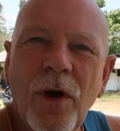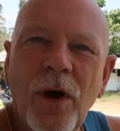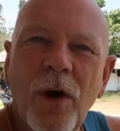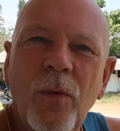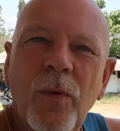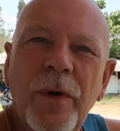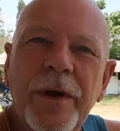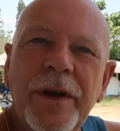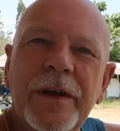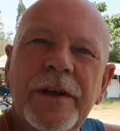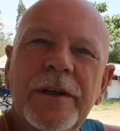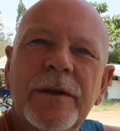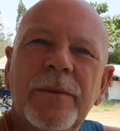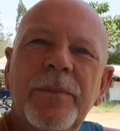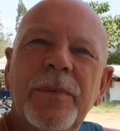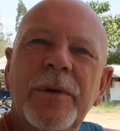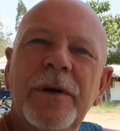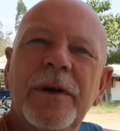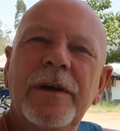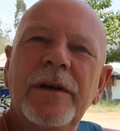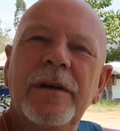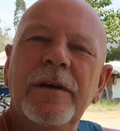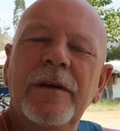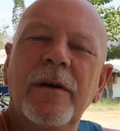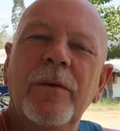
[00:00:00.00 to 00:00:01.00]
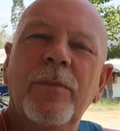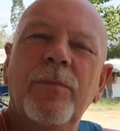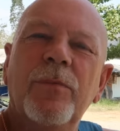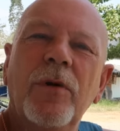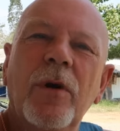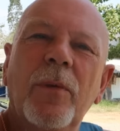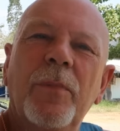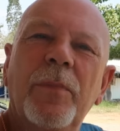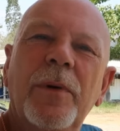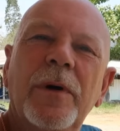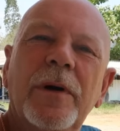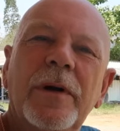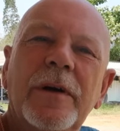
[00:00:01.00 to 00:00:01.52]
are we going to be a
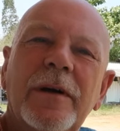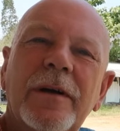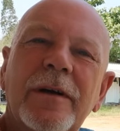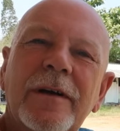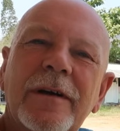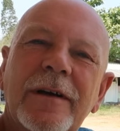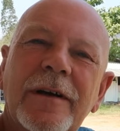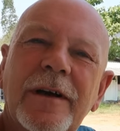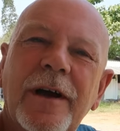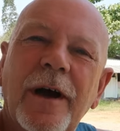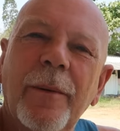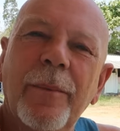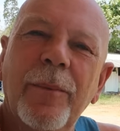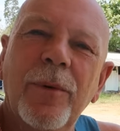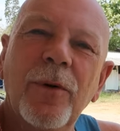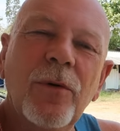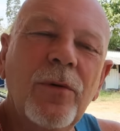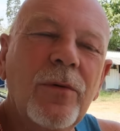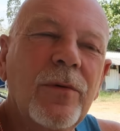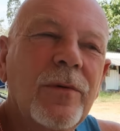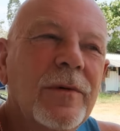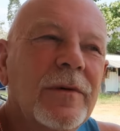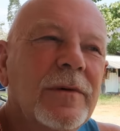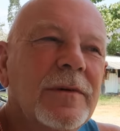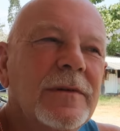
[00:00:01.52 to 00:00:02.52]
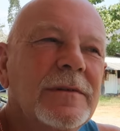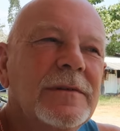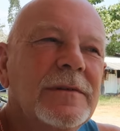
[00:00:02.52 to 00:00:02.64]
proper couple?